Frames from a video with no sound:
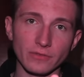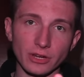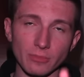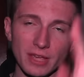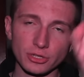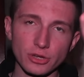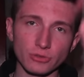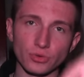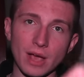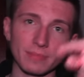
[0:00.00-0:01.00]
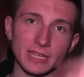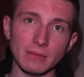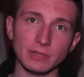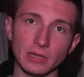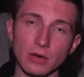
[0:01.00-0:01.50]
the video, make sure you drop
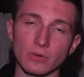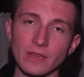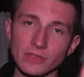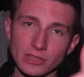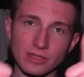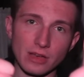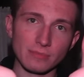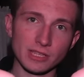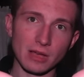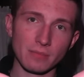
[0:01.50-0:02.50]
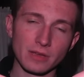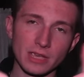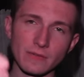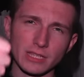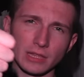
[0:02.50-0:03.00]
down below, give us a thumbs up,
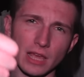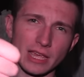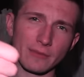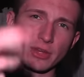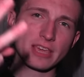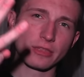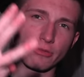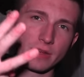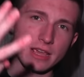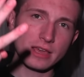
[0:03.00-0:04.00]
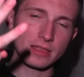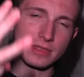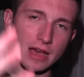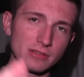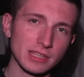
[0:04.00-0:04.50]
give us a like. If we get
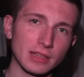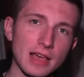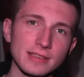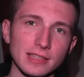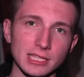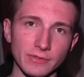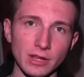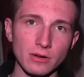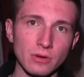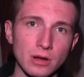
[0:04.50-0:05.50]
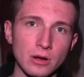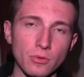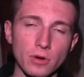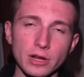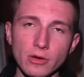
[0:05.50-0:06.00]
3,000 likes on this video,
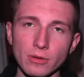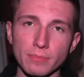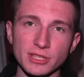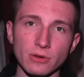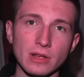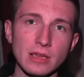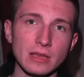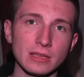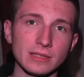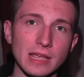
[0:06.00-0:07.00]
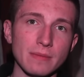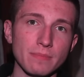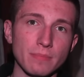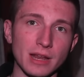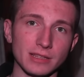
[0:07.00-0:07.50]
we're gonna go to Missouri State
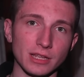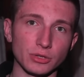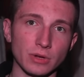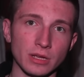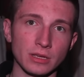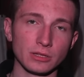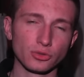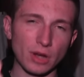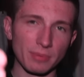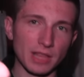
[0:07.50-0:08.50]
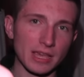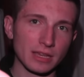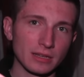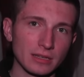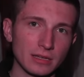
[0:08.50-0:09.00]
Penitentiary. So drop a like,
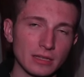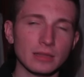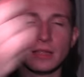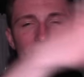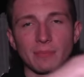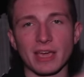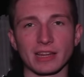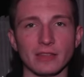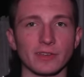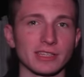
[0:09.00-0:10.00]
let's get back into the